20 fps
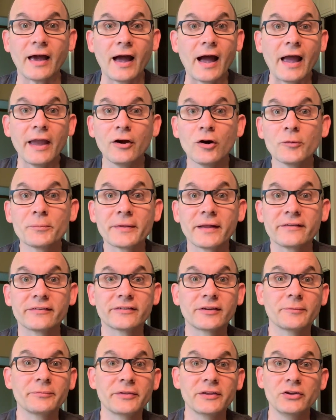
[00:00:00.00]
I hope that's
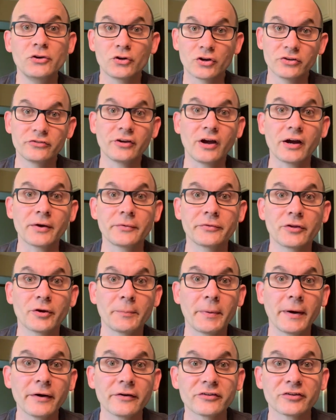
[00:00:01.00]
something you can talk with your
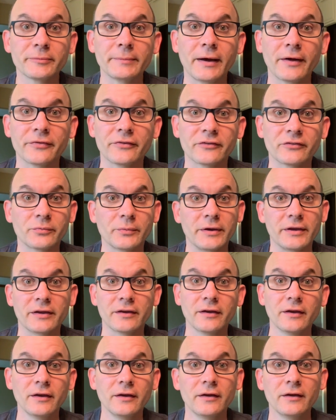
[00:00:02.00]
parents about this week,
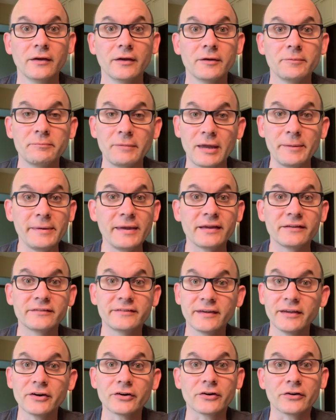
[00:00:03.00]
maybe at
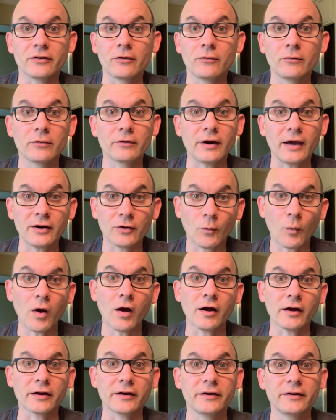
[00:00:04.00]
dinner or on a
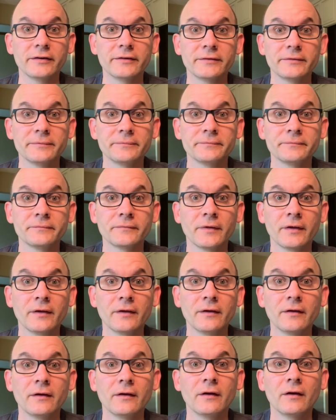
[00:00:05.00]
walk.
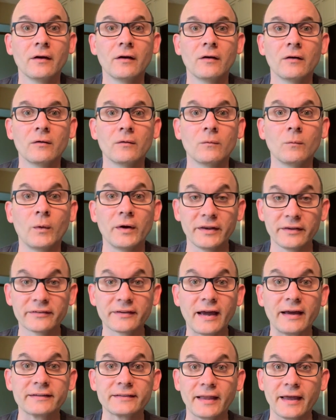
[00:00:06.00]
What is
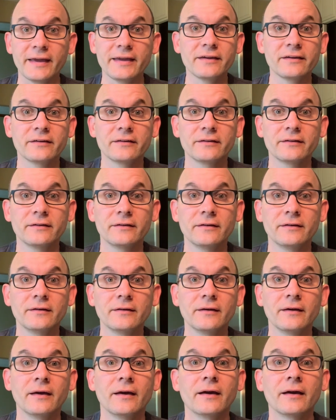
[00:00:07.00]
God like?
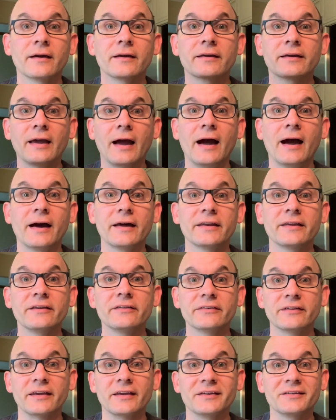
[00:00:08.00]
God
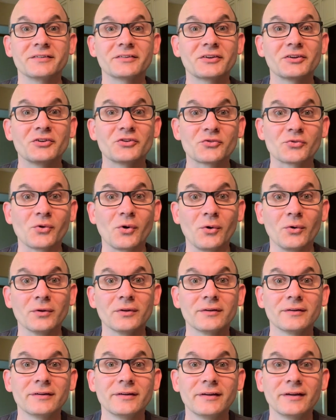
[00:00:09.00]
is in control.
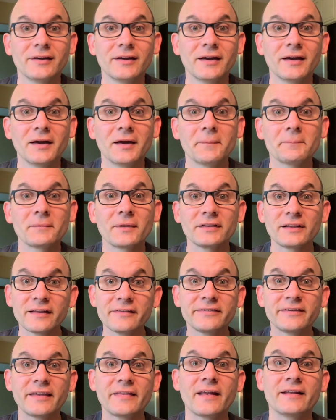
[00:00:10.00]
Let's
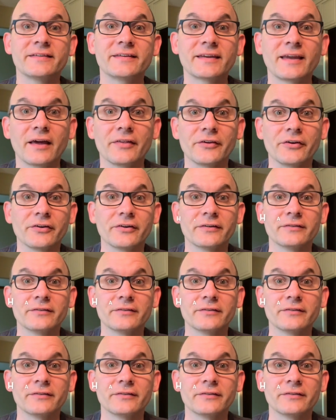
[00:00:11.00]
say that together.